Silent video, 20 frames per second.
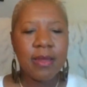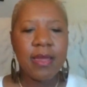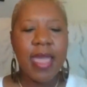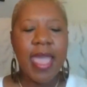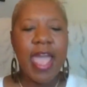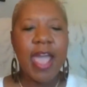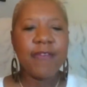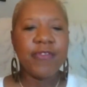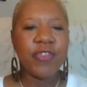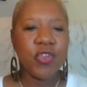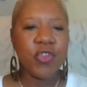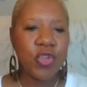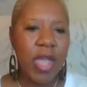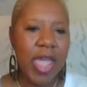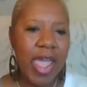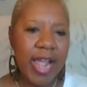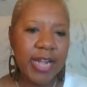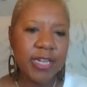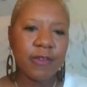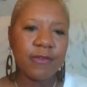after your
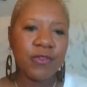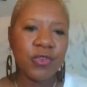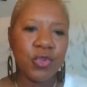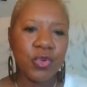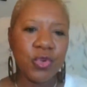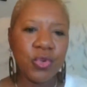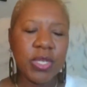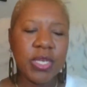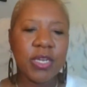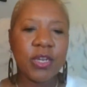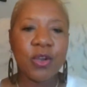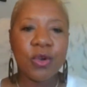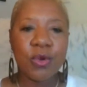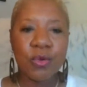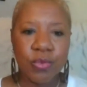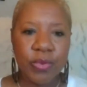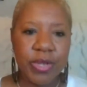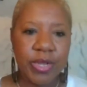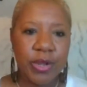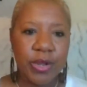active duty
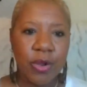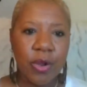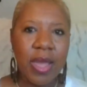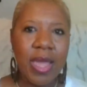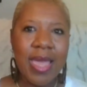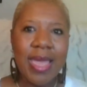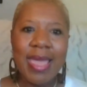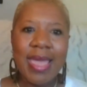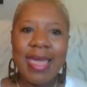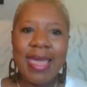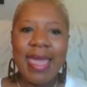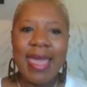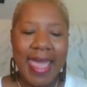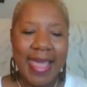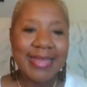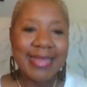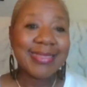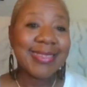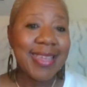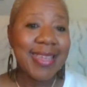career
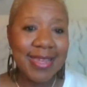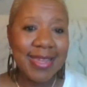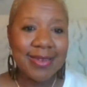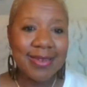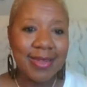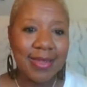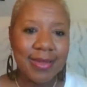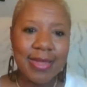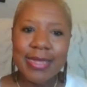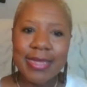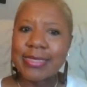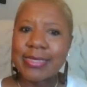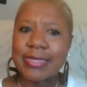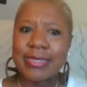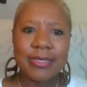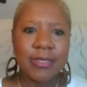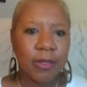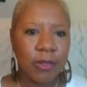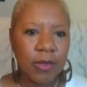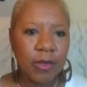has ended. It's
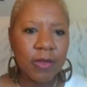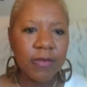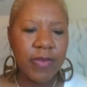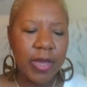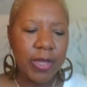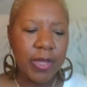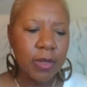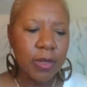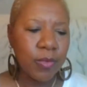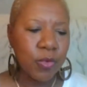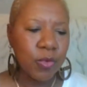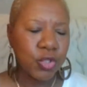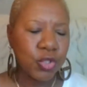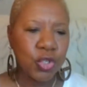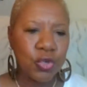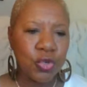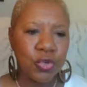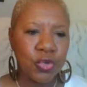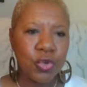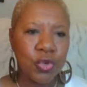still available
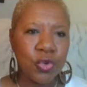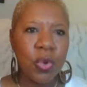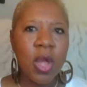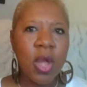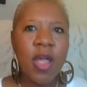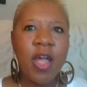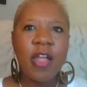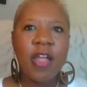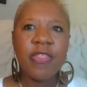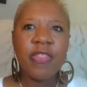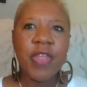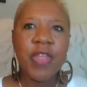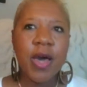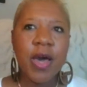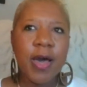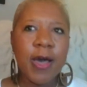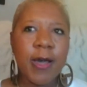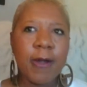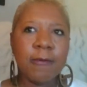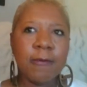to you.
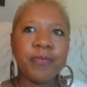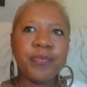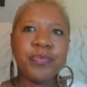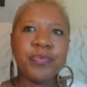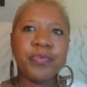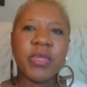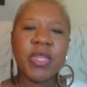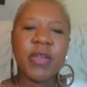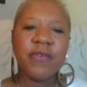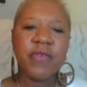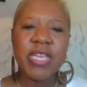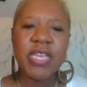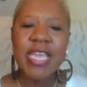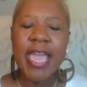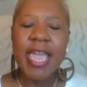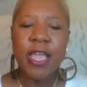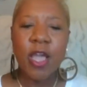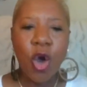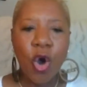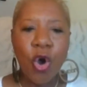The
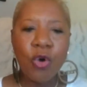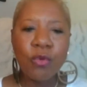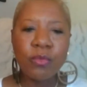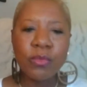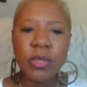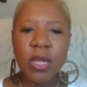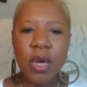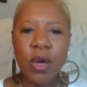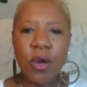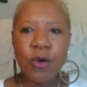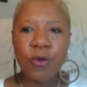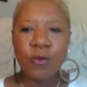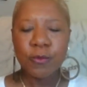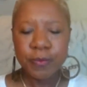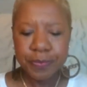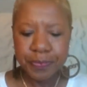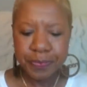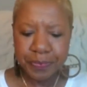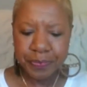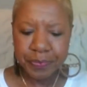VA home
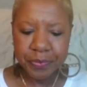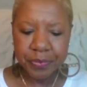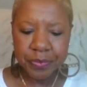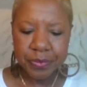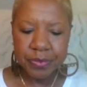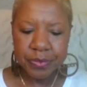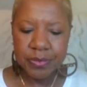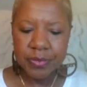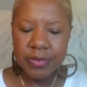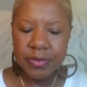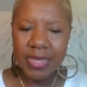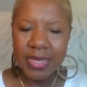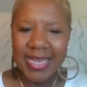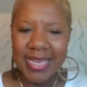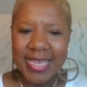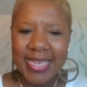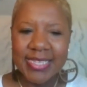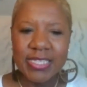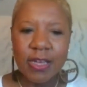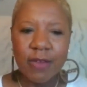loan
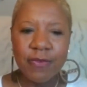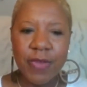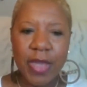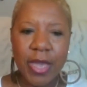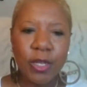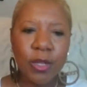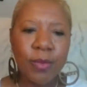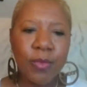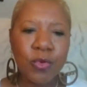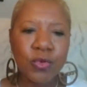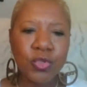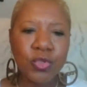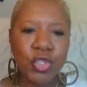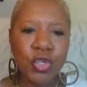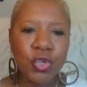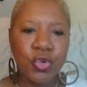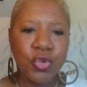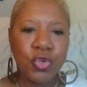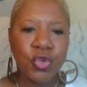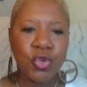is available to
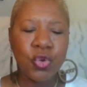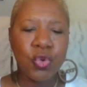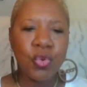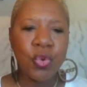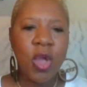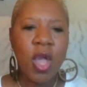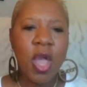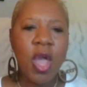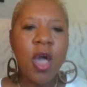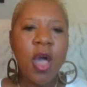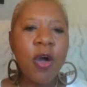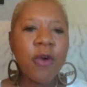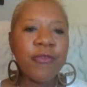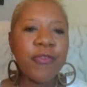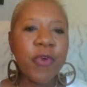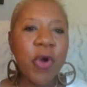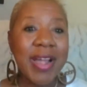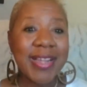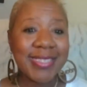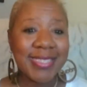you
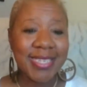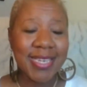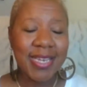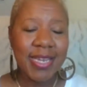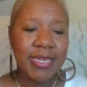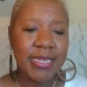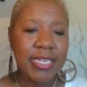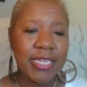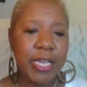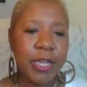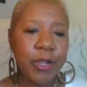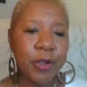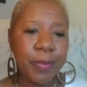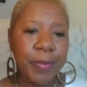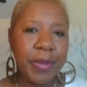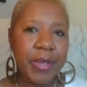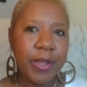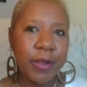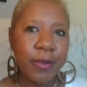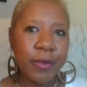for a 10-year
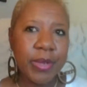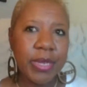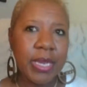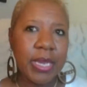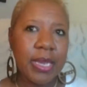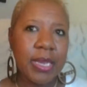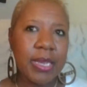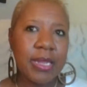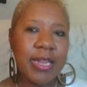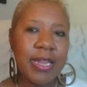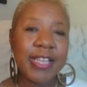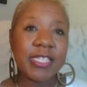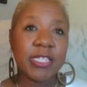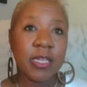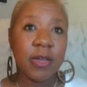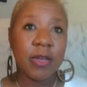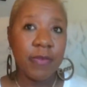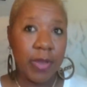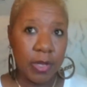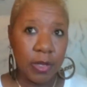period. It's
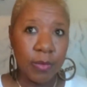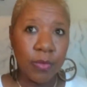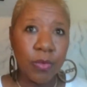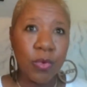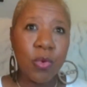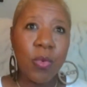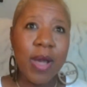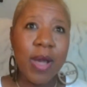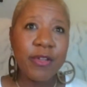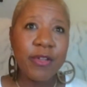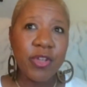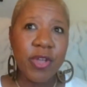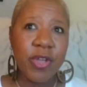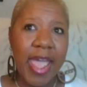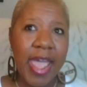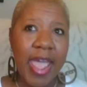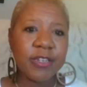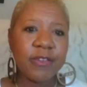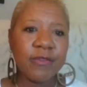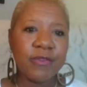available while you're
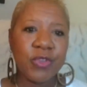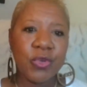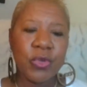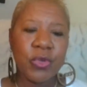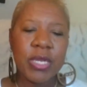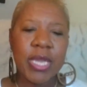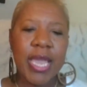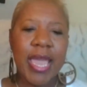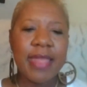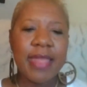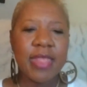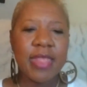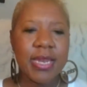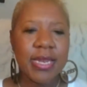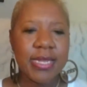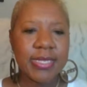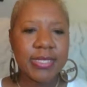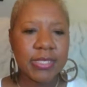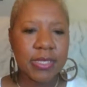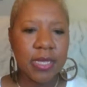active duty, and then
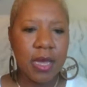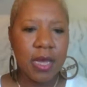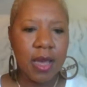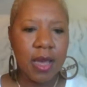it's